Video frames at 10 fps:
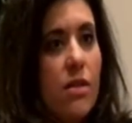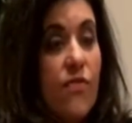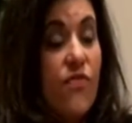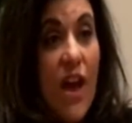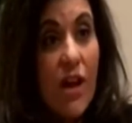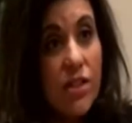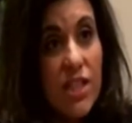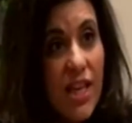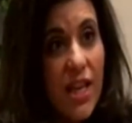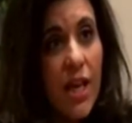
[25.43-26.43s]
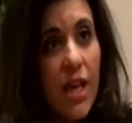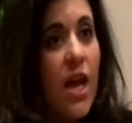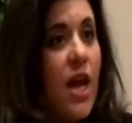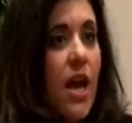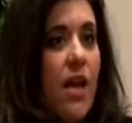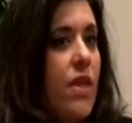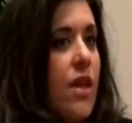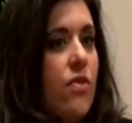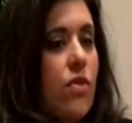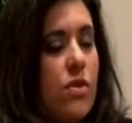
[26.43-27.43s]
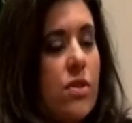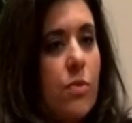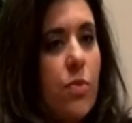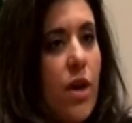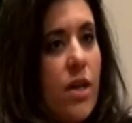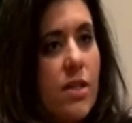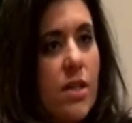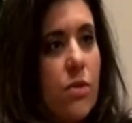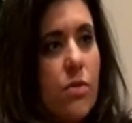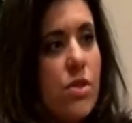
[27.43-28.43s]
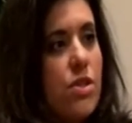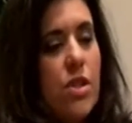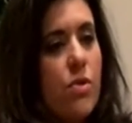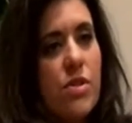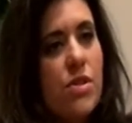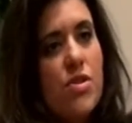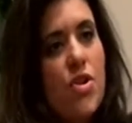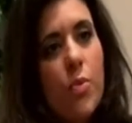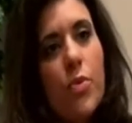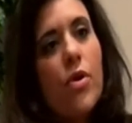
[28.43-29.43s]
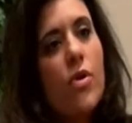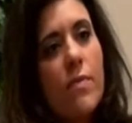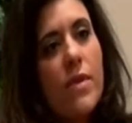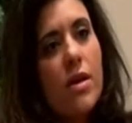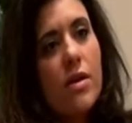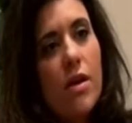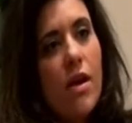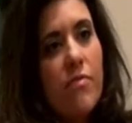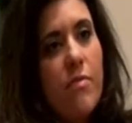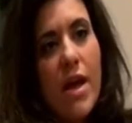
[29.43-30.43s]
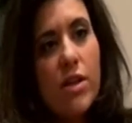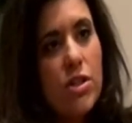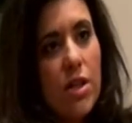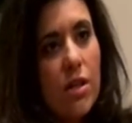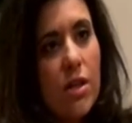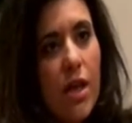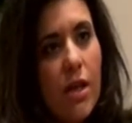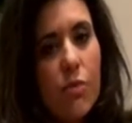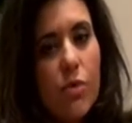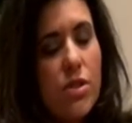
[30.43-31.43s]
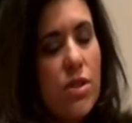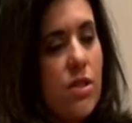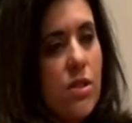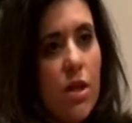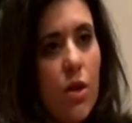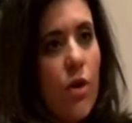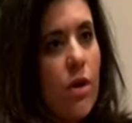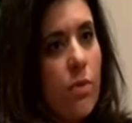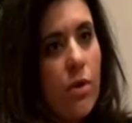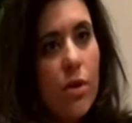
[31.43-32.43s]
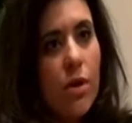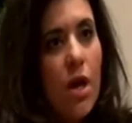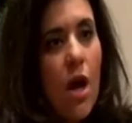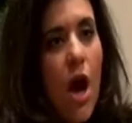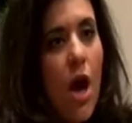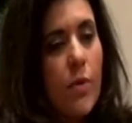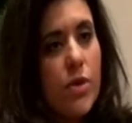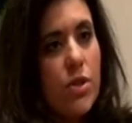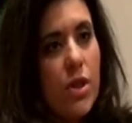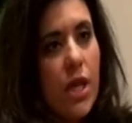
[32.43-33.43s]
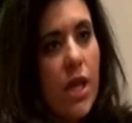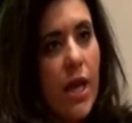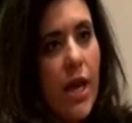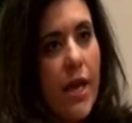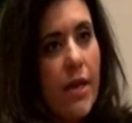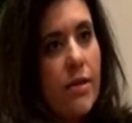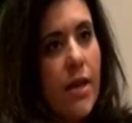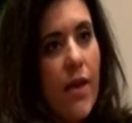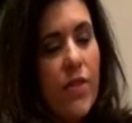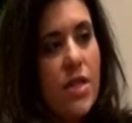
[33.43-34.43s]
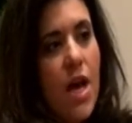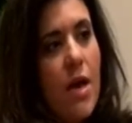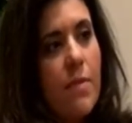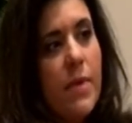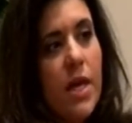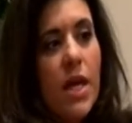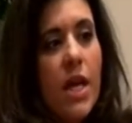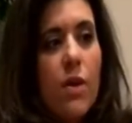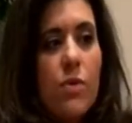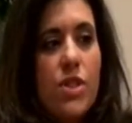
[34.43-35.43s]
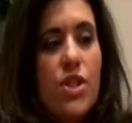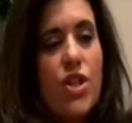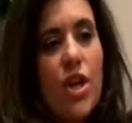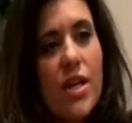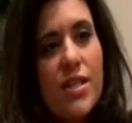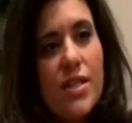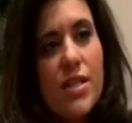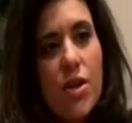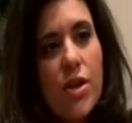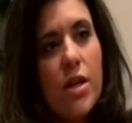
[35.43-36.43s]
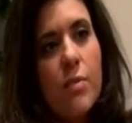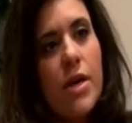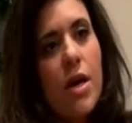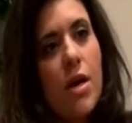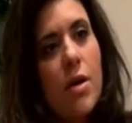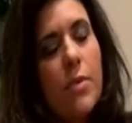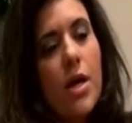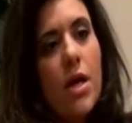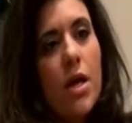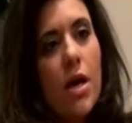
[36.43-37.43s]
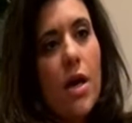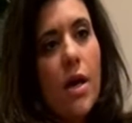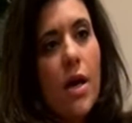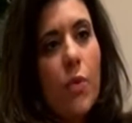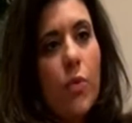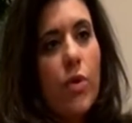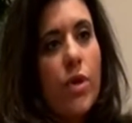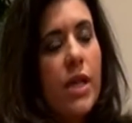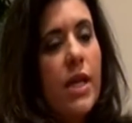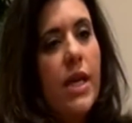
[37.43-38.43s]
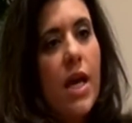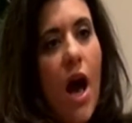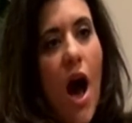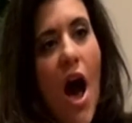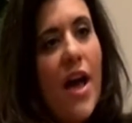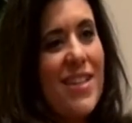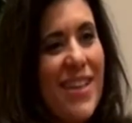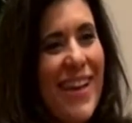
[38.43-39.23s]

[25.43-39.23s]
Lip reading: faculty, and then of course the price, there was no program that could have matched it. It was just an incredible opportunity, and at the time it was just starting to become a really hot